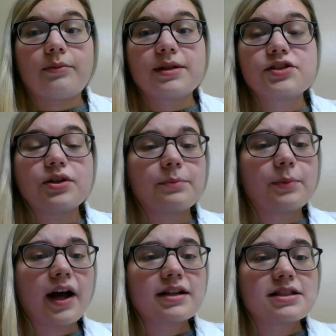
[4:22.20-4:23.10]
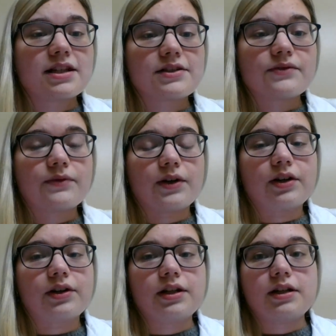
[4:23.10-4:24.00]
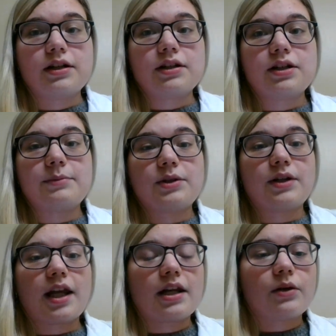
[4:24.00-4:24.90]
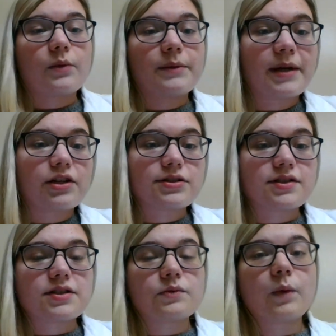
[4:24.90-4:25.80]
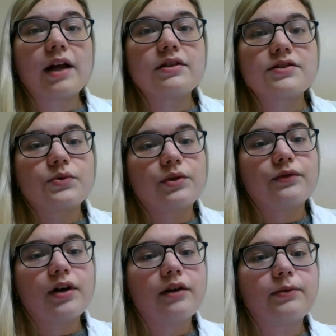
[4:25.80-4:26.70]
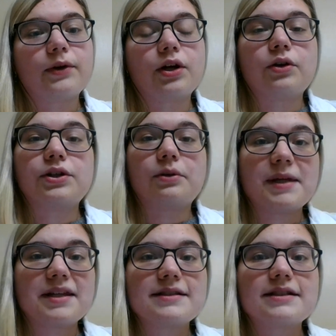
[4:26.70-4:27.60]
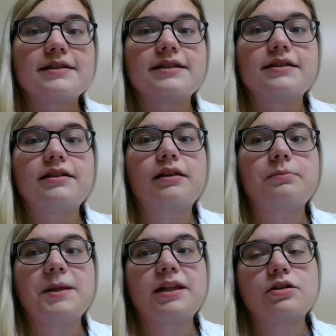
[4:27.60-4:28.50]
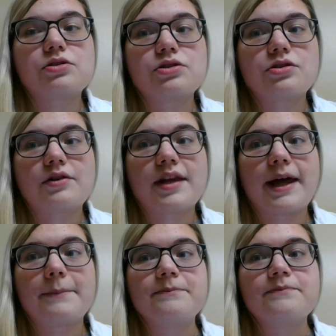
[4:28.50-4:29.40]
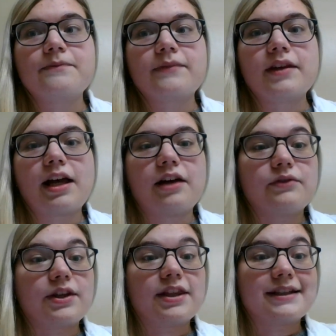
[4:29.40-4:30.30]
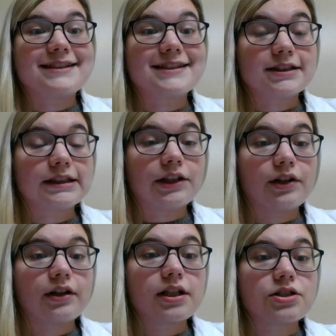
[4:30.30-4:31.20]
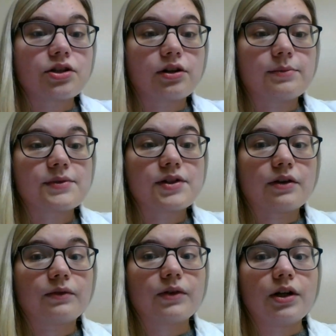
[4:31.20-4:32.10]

it's good practice for communicating with patients as well, sort of covering all your bases and making sure that everything is clear in terms of